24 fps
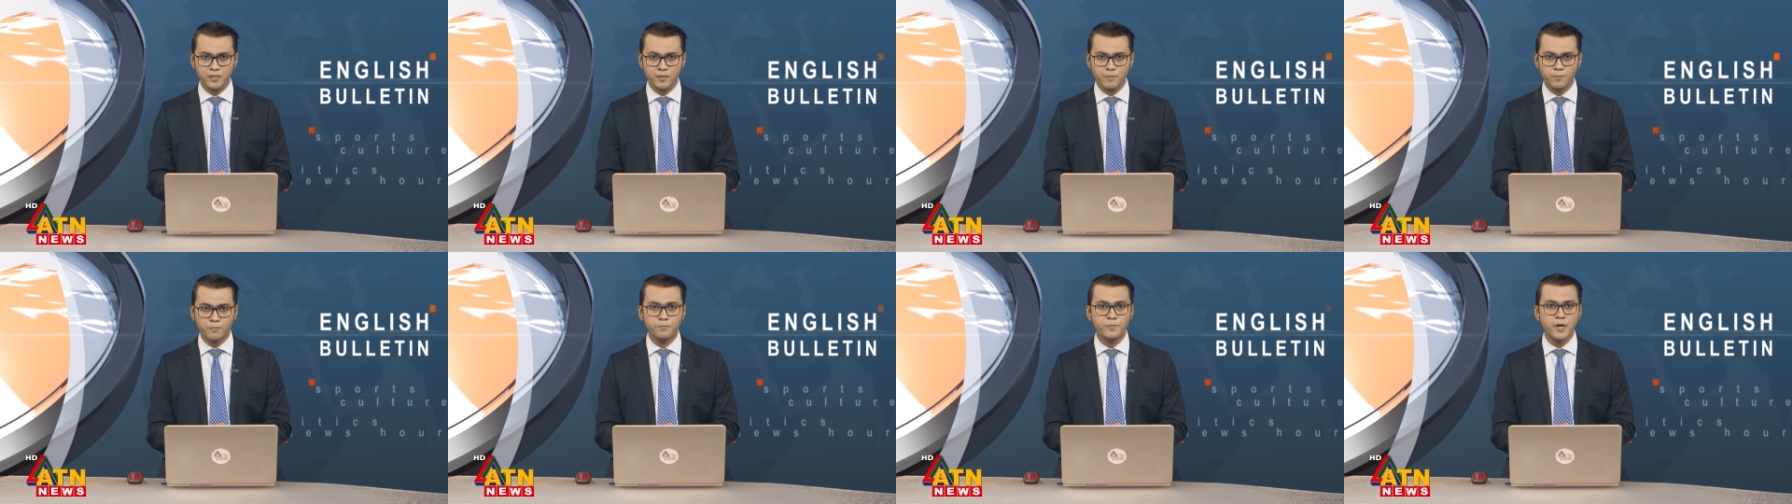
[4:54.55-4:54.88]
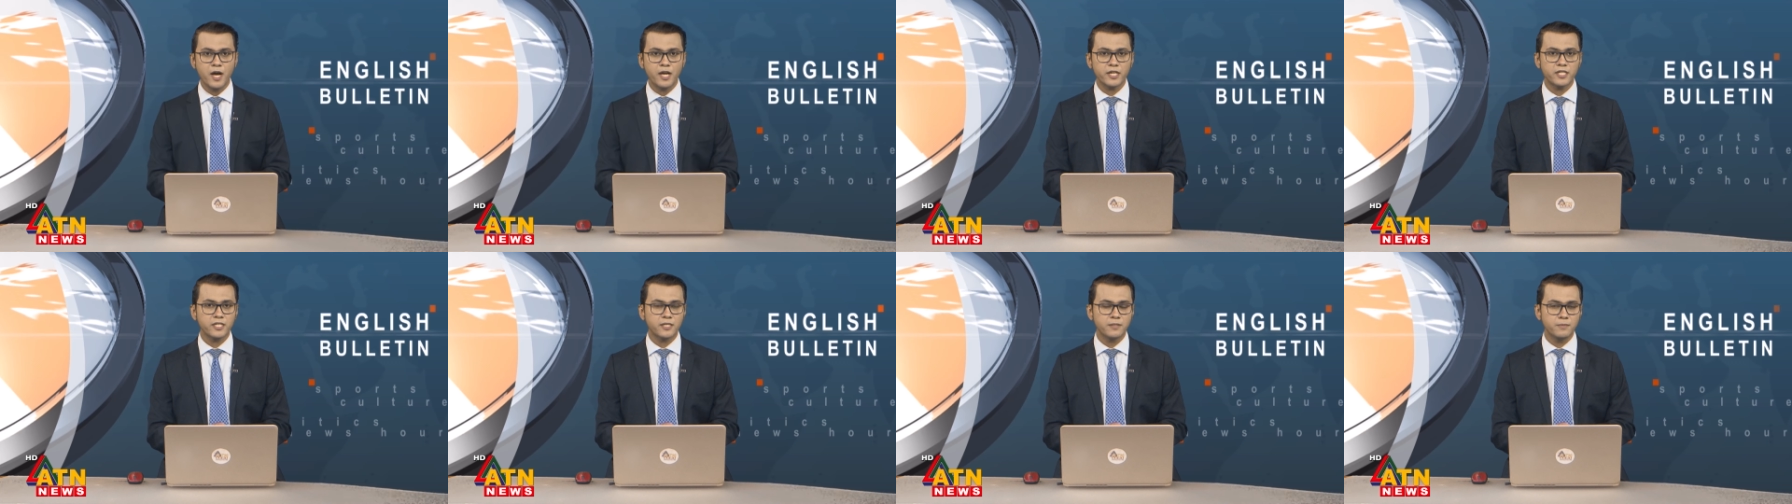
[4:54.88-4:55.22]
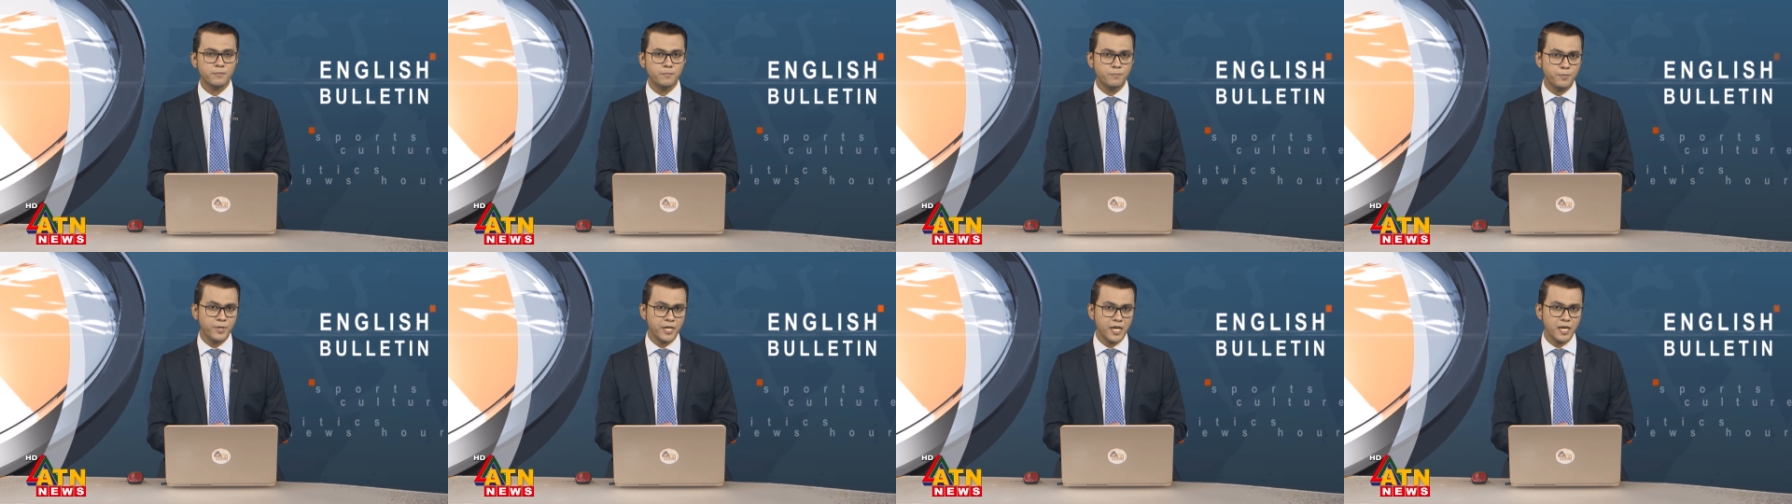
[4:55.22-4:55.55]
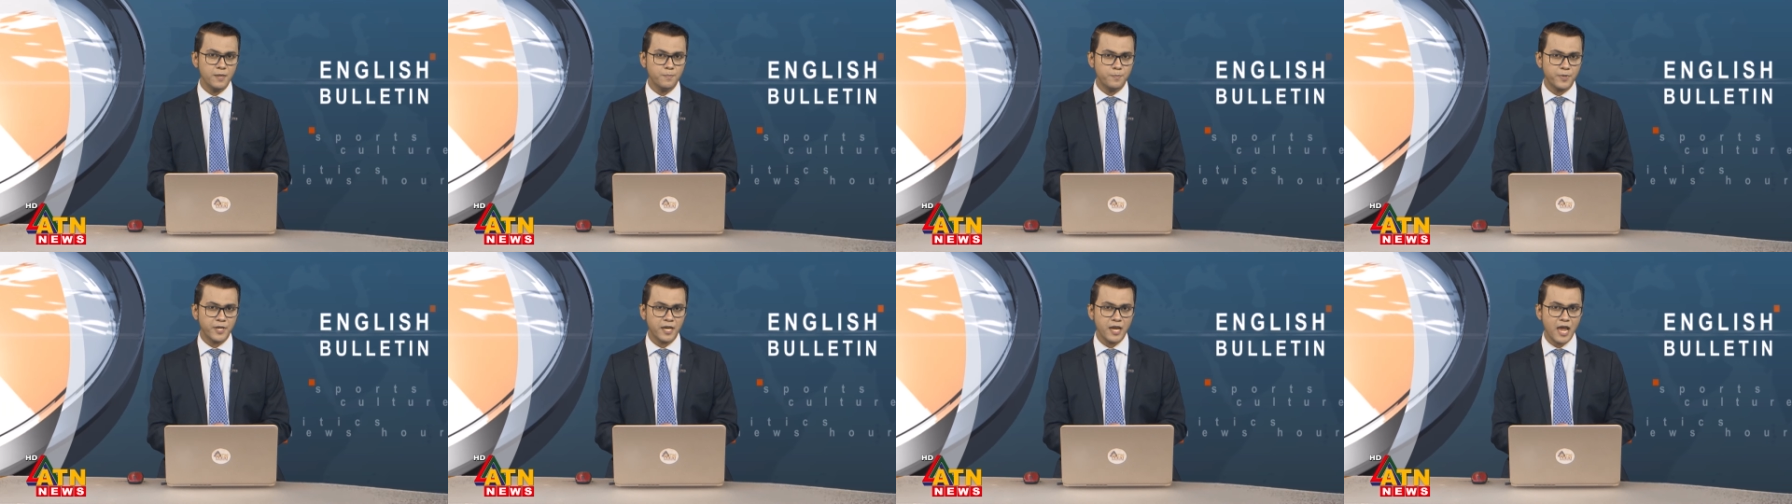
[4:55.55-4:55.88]
but
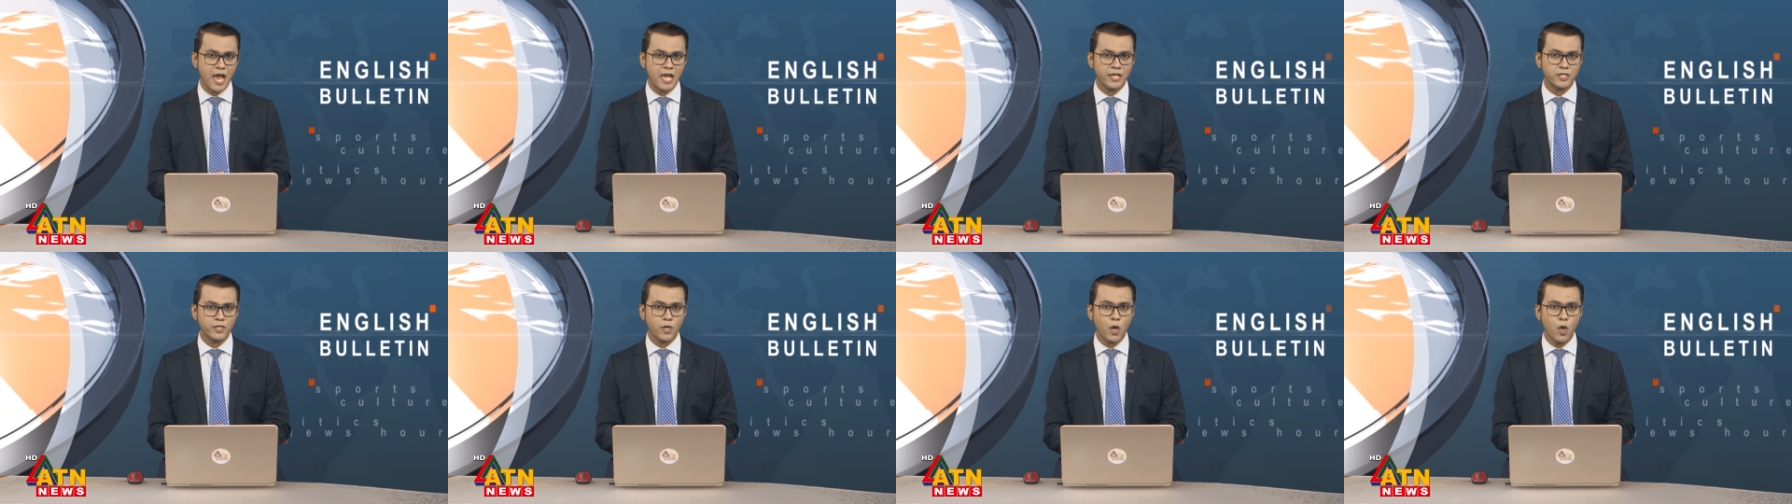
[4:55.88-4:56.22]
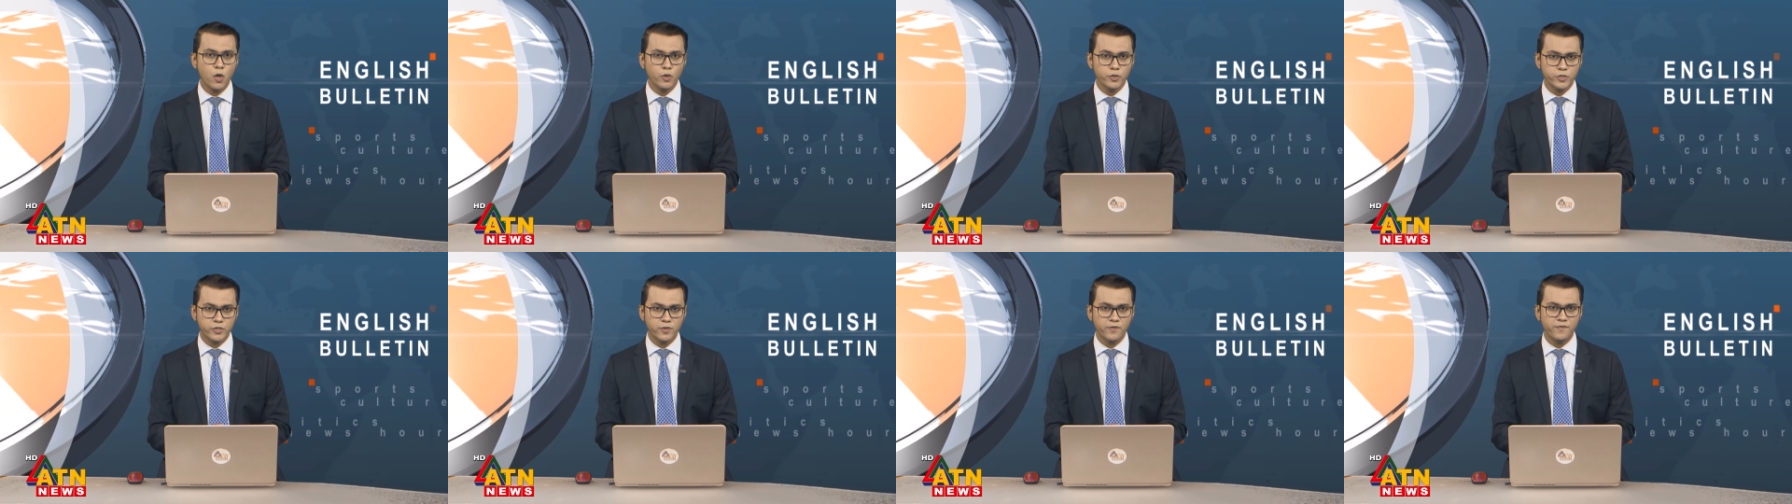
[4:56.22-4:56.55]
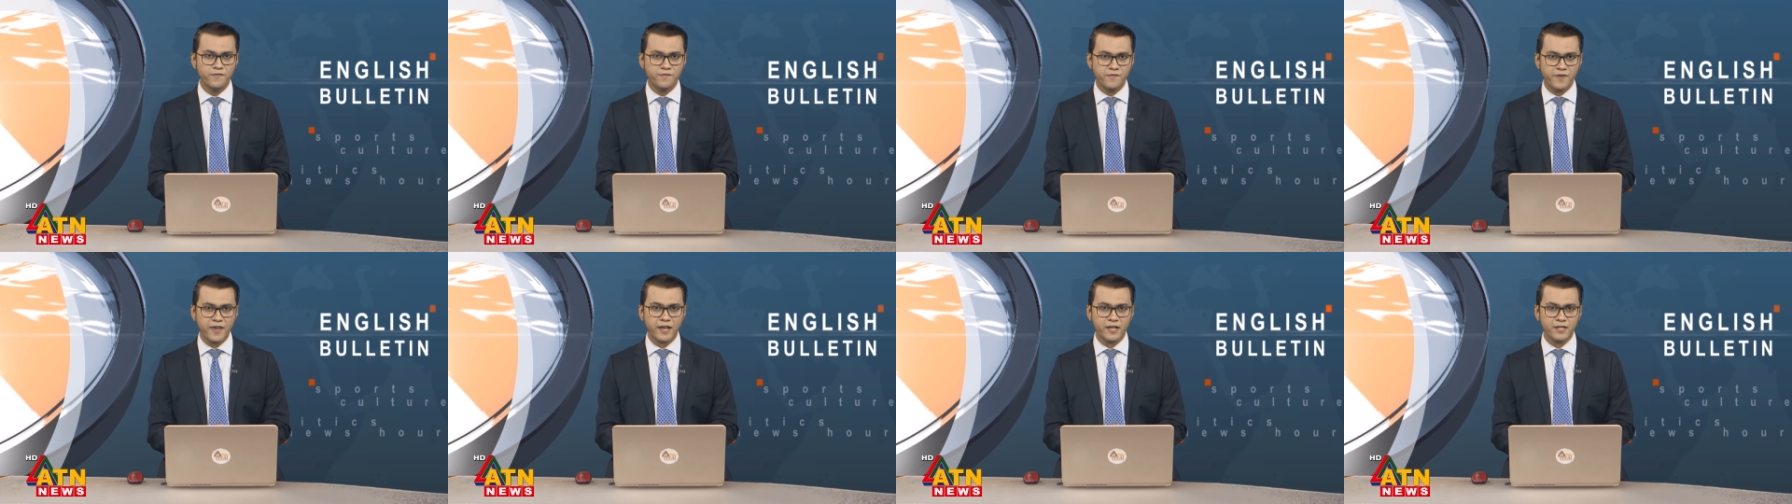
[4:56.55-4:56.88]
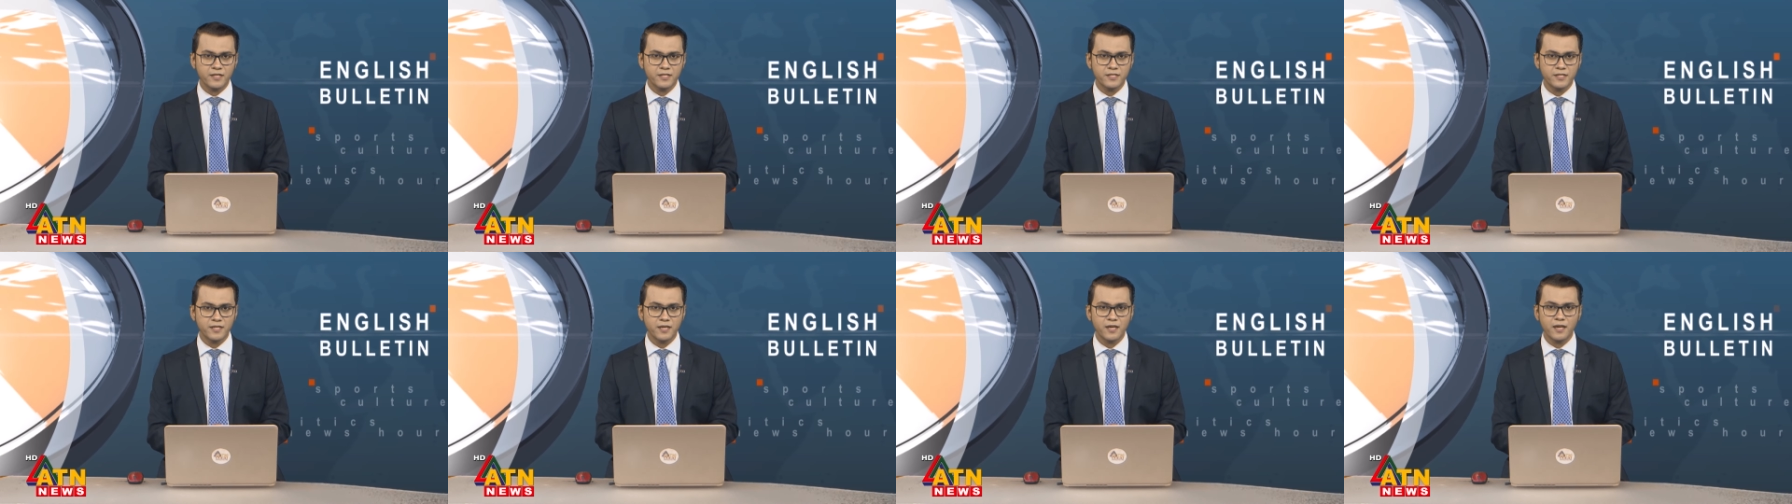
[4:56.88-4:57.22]
BNP has also failed